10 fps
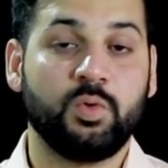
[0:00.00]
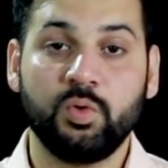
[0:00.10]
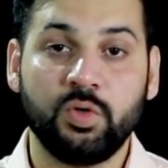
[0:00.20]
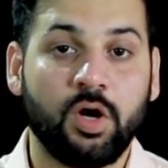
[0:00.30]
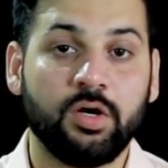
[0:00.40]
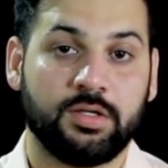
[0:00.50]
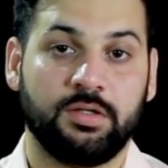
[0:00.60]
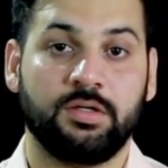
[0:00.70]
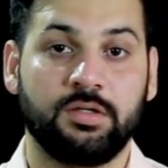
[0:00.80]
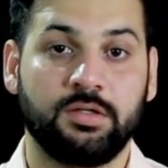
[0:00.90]
Do
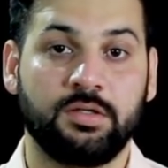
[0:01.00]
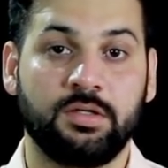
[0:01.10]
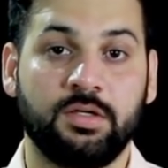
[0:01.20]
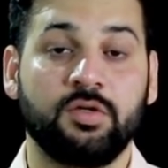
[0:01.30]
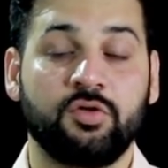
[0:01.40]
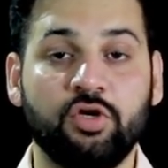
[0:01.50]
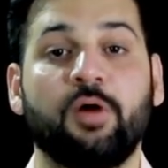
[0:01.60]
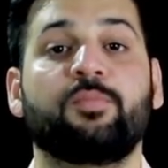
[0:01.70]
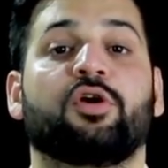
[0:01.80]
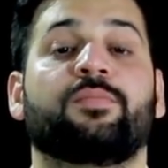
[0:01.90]
not
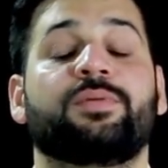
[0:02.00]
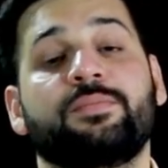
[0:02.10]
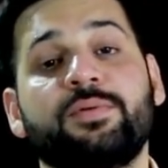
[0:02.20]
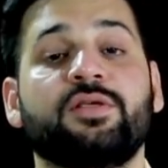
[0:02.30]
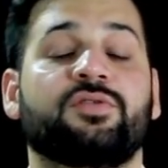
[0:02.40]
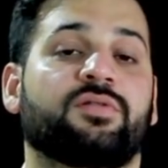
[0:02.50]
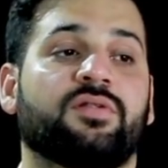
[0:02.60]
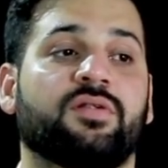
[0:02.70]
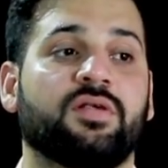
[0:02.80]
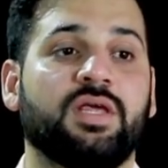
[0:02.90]
stop your
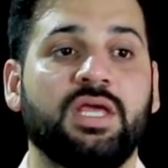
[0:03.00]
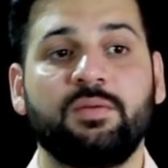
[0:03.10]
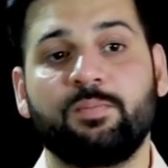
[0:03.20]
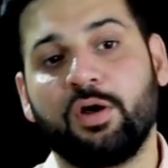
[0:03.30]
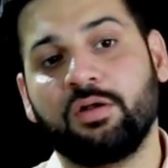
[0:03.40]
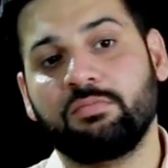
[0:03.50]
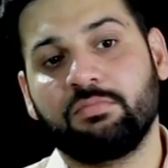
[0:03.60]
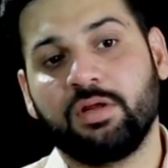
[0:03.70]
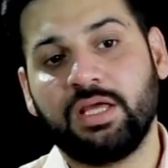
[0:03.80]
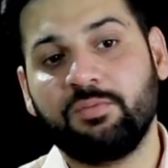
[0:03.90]
preparations. Keep
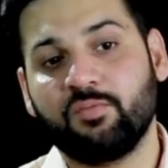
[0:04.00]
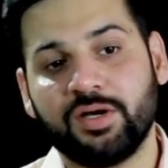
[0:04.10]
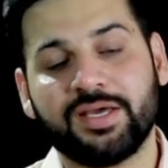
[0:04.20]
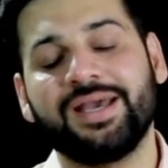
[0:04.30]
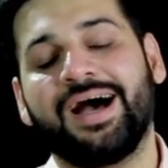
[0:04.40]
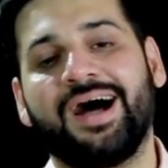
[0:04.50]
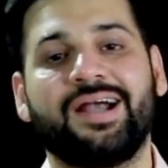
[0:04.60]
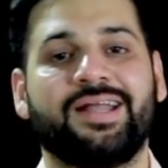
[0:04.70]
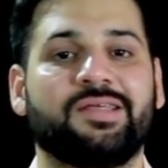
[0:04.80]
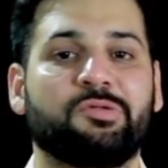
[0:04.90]
on, keep working
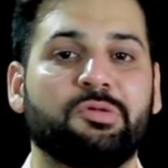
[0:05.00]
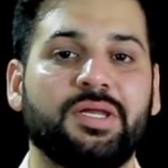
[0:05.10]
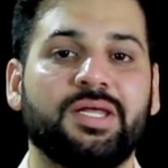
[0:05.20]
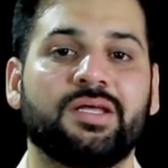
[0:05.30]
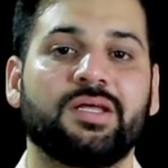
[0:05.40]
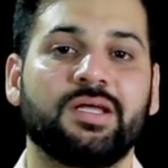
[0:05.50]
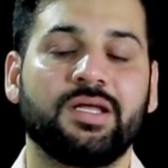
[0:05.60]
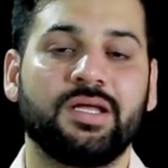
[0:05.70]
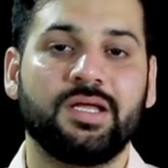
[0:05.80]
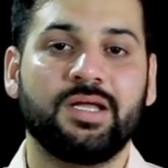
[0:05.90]
hard actually.
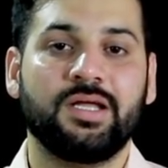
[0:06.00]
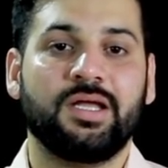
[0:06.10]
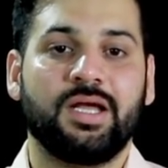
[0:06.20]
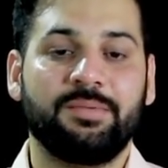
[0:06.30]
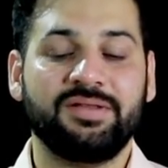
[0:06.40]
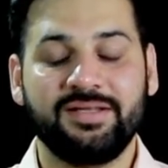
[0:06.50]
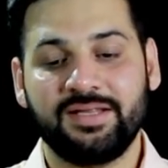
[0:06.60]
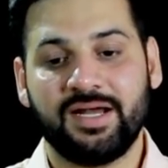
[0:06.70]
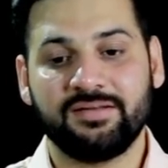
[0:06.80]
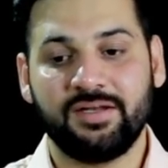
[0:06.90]
I mean, see,
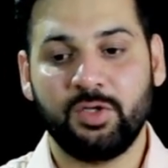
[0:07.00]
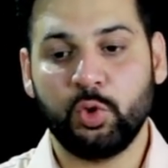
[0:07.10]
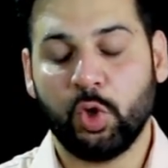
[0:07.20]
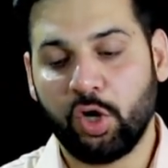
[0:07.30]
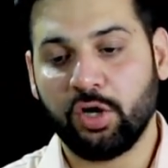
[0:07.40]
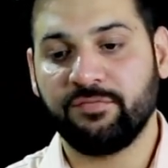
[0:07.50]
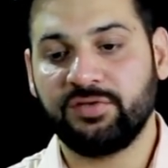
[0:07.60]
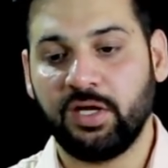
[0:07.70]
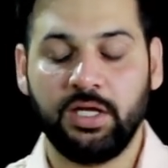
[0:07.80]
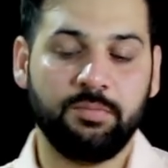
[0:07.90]
there is a lot of
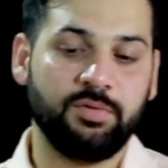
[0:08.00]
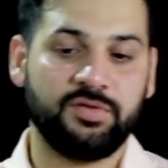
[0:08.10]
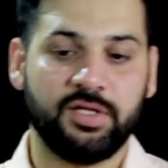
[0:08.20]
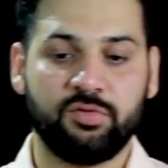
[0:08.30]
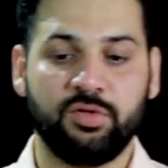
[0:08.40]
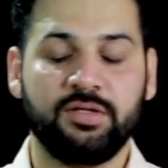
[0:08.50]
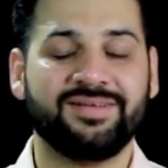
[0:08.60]
syllabus actually.